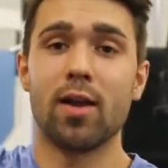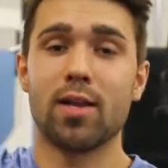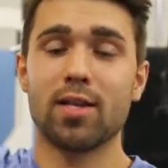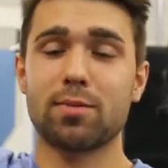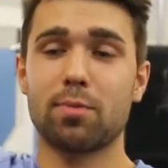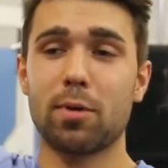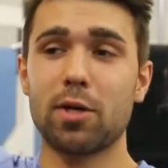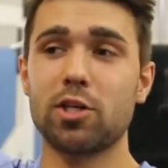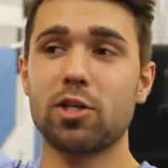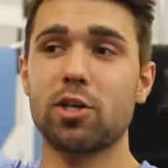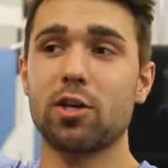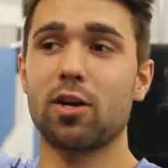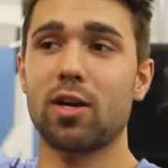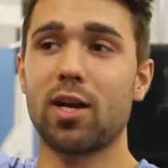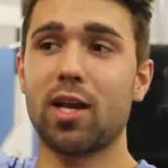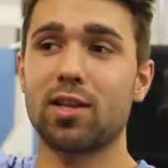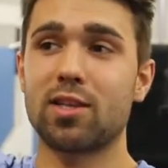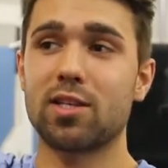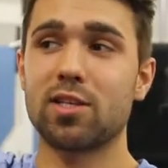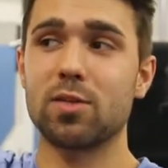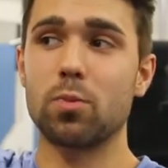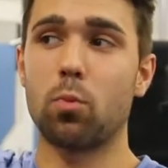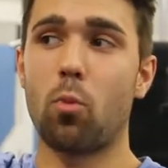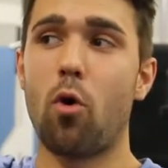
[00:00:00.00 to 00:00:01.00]
Especially you're gonna
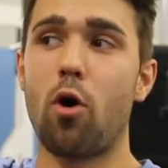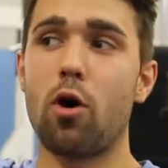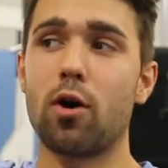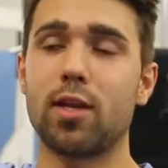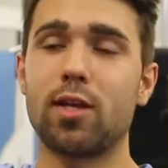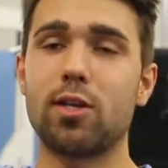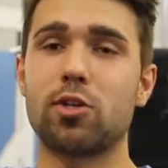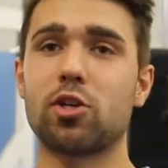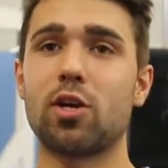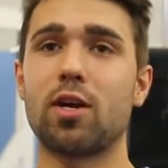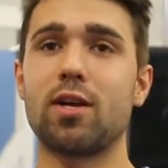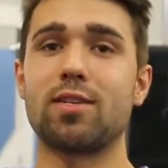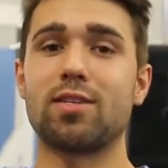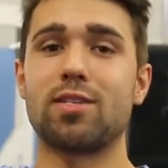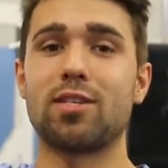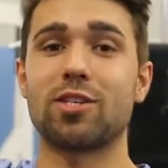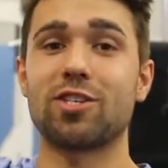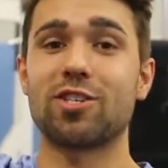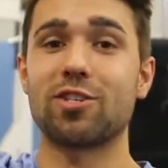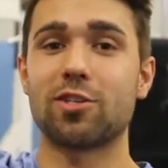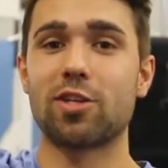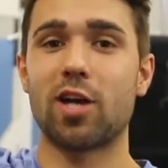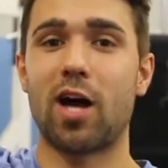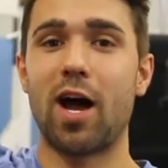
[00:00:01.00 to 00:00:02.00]
get this wonky
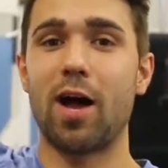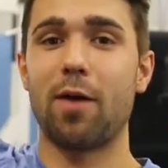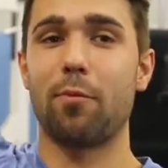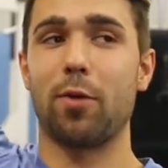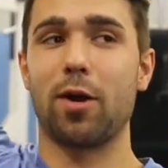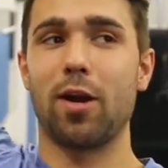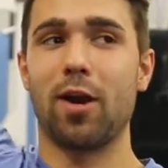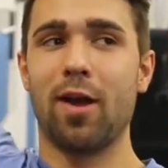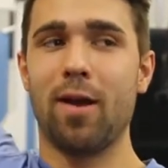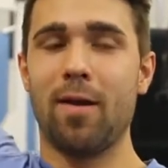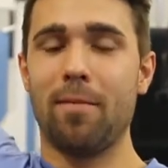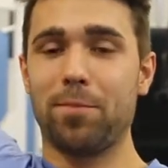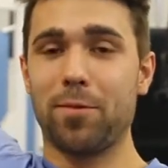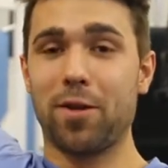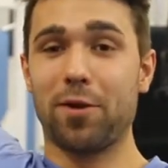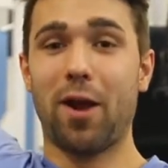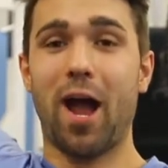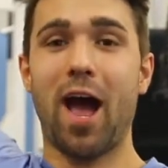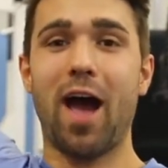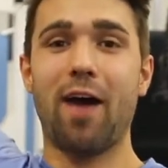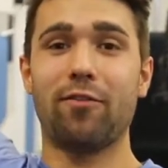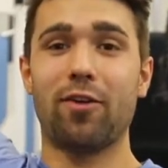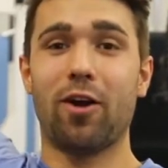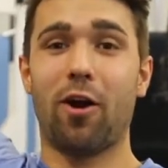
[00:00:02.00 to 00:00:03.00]
transition time when you
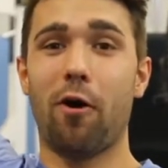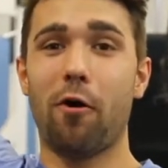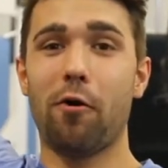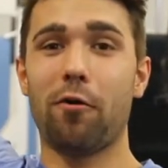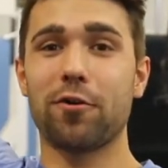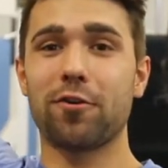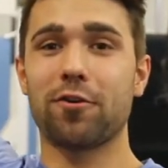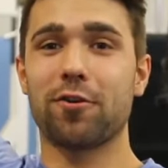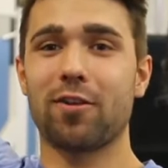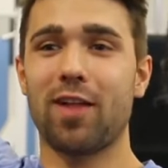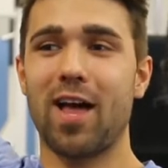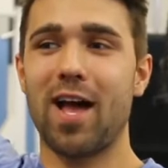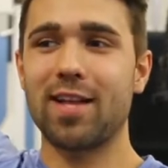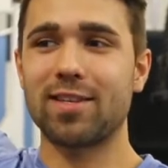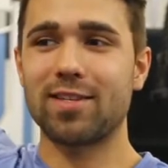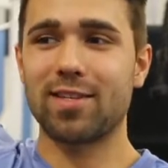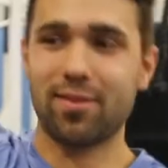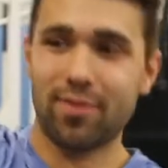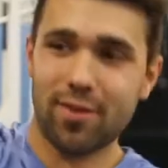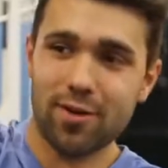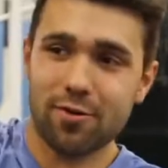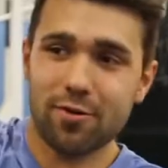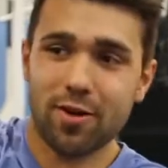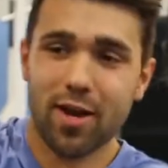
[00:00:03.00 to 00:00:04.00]
have it all in your
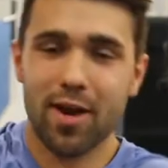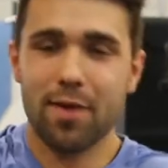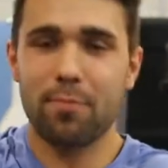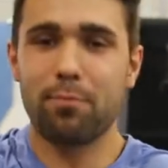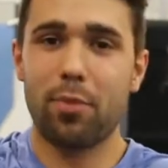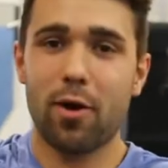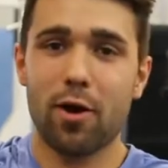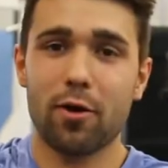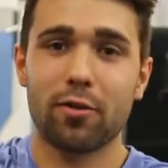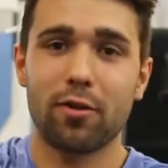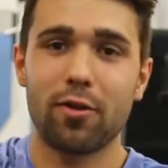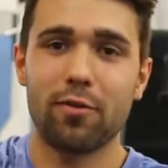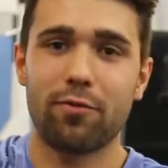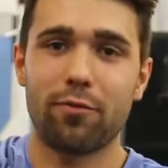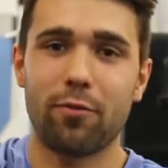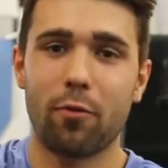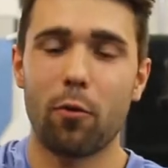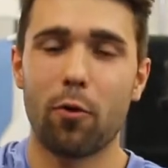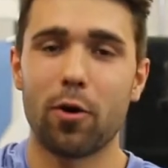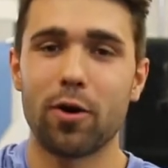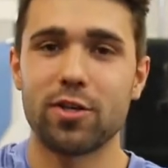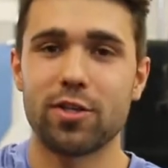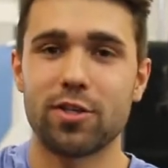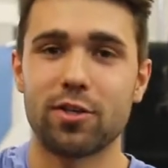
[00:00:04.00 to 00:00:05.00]
lats and then you kind of buckle it
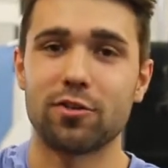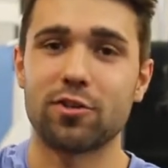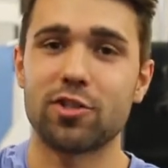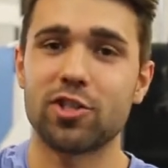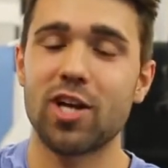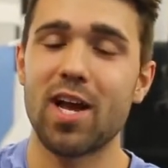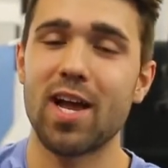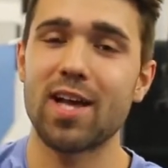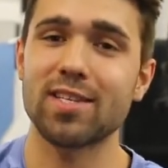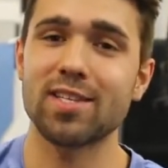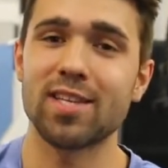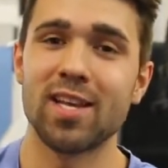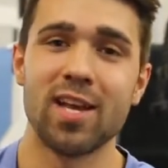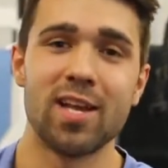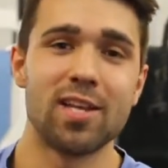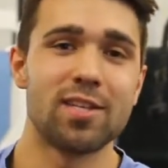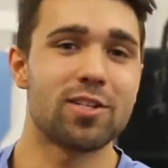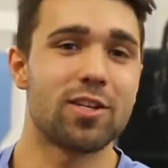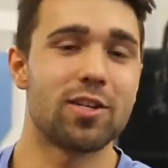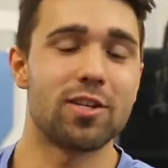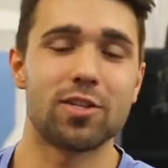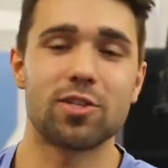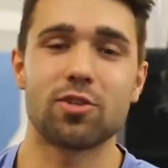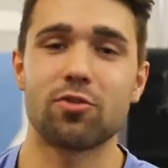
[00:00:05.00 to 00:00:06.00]
forward to your chest.
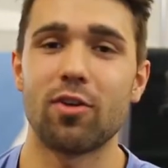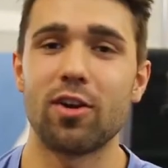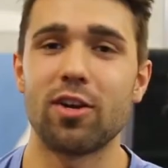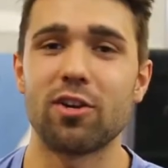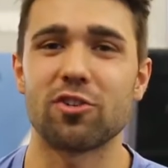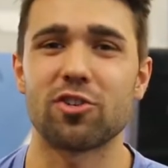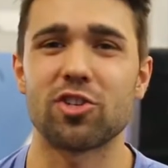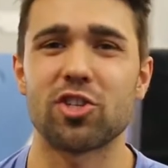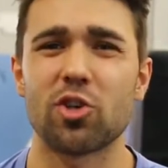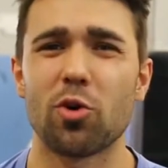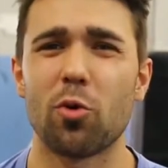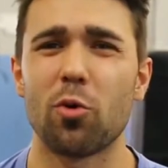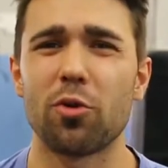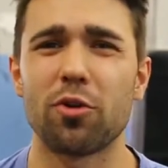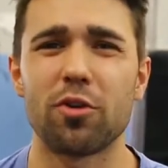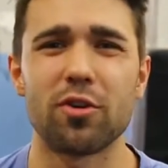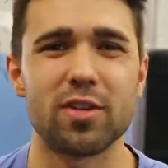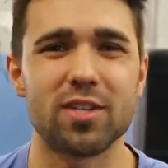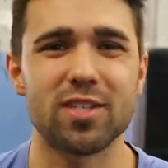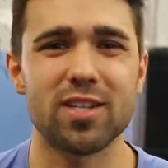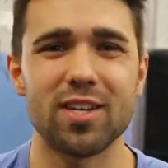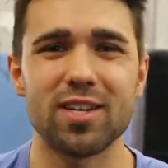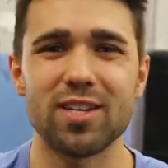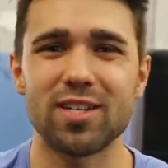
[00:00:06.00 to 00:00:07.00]
It's gonna strain your
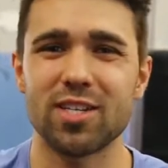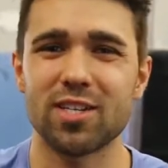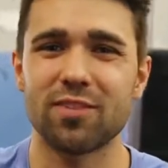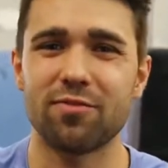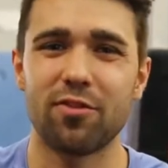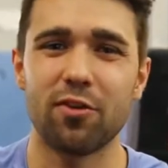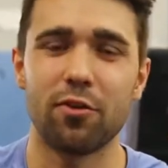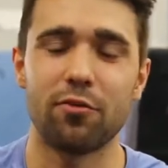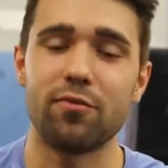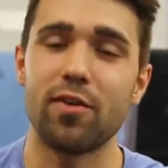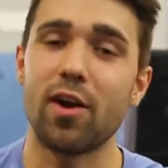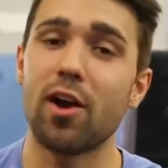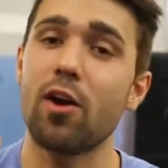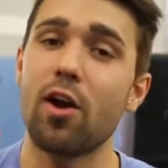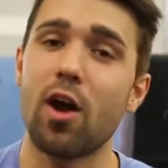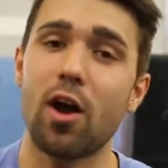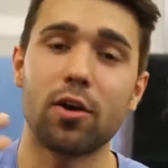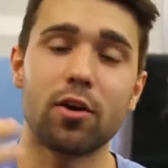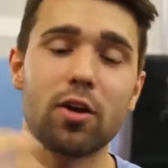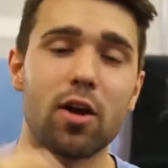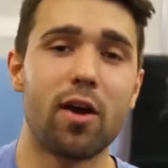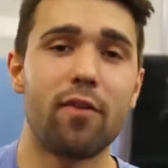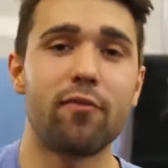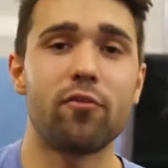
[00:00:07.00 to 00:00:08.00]
shoulder. It's gonna just feel very
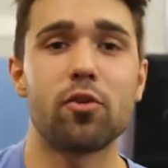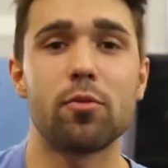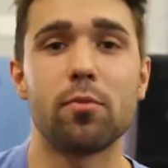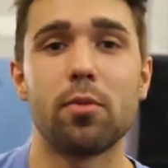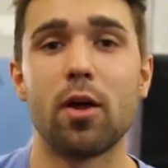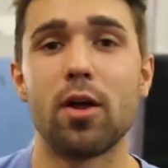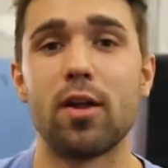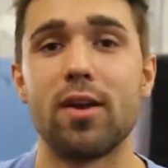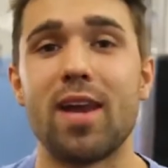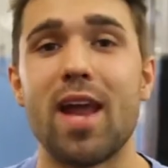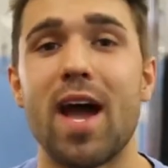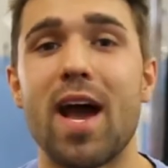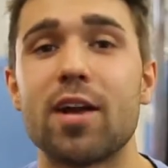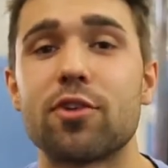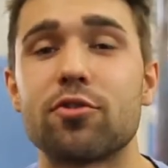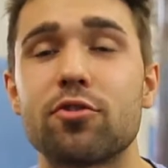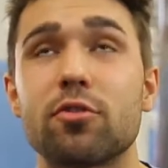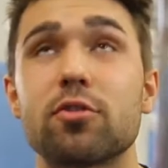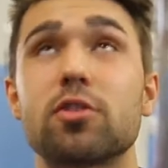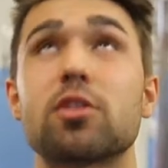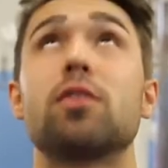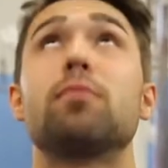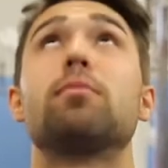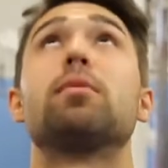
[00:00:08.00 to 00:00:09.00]
uncomfortable,
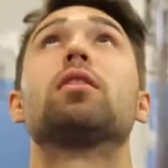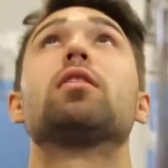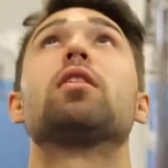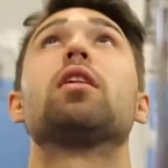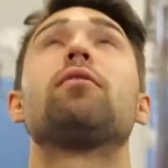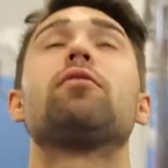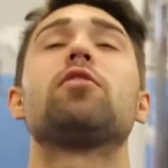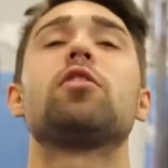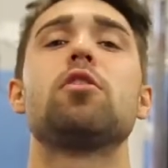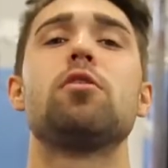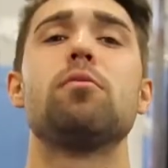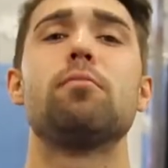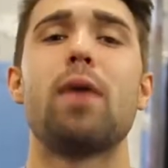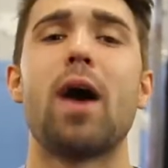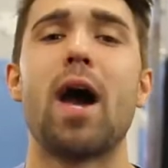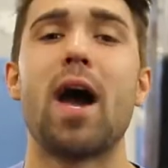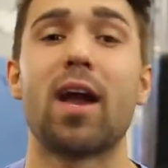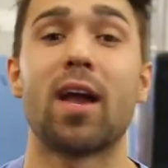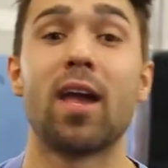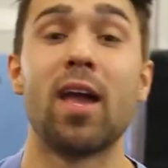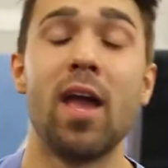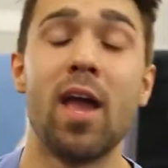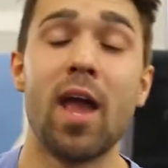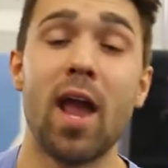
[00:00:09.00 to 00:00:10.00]
unnatural. It's gonna be lifting you
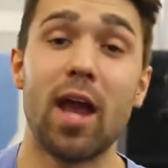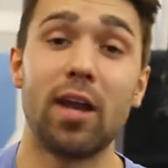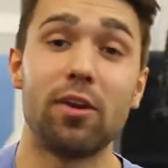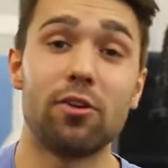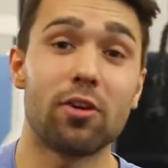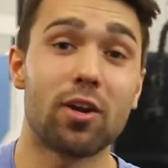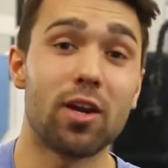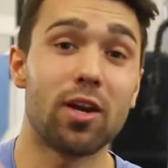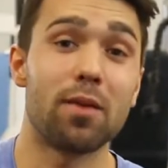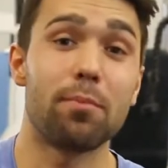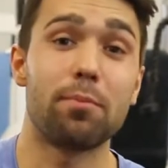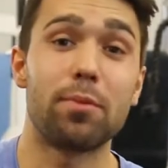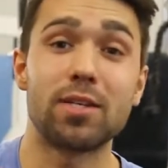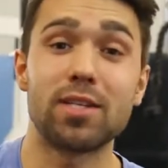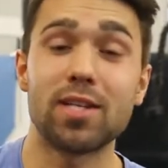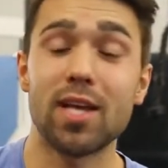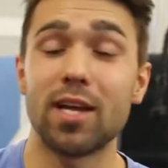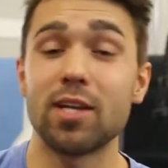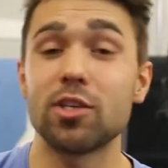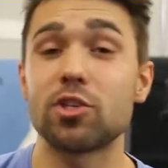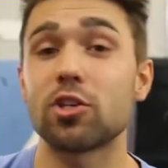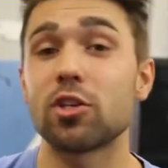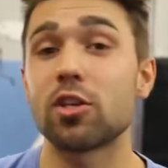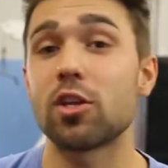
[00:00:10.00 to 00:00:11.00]
back and you're gonna
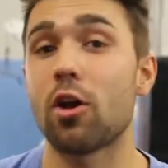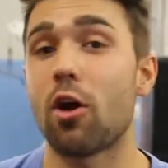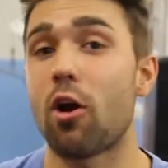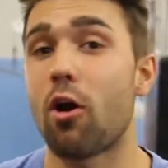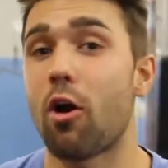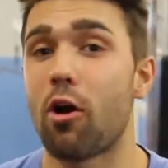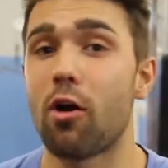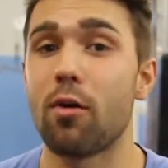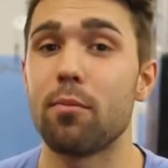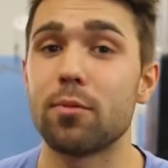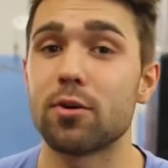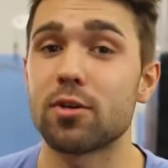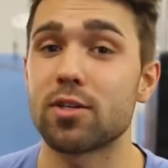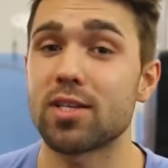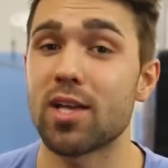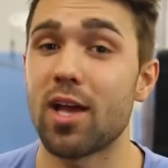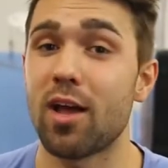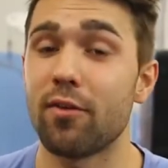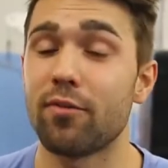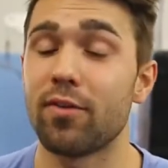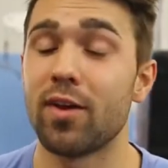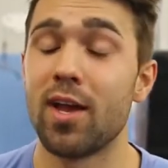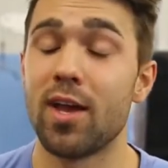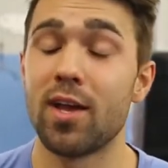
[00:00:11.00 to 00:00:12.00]
potentially harm
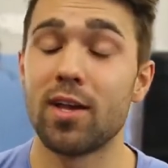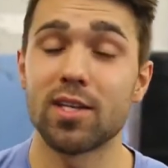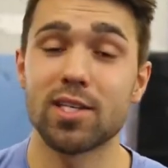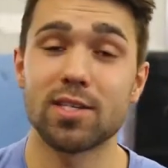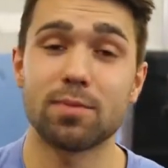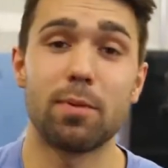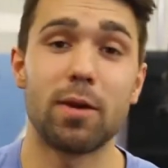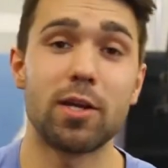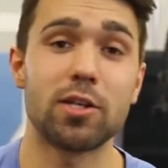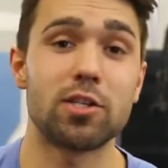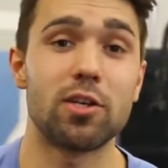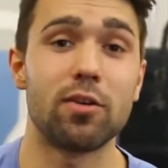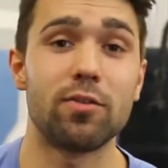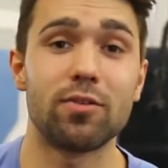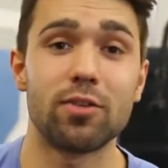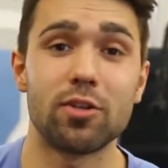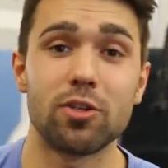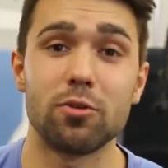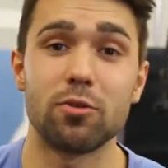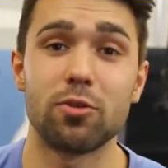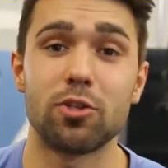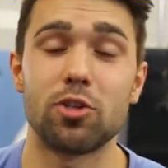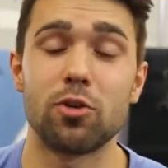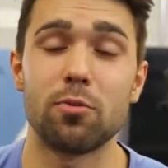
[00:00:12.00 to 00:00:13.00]
yourself, especially if you're
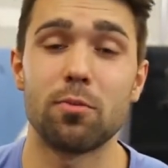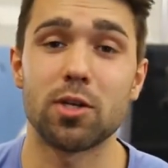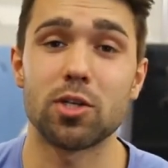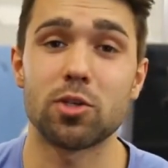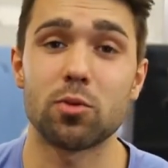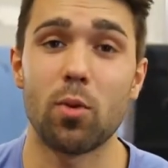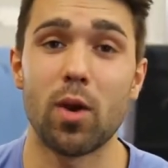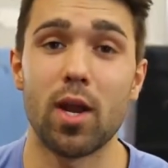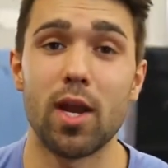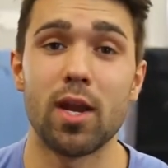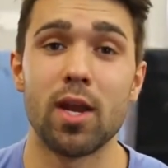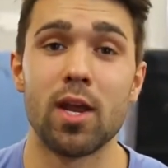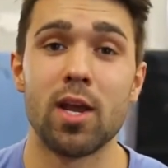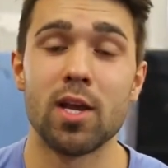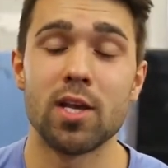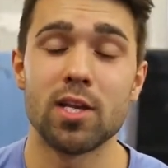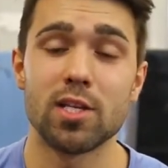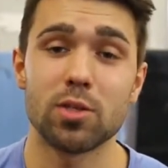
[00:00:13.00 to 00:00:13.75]
doing too much weight.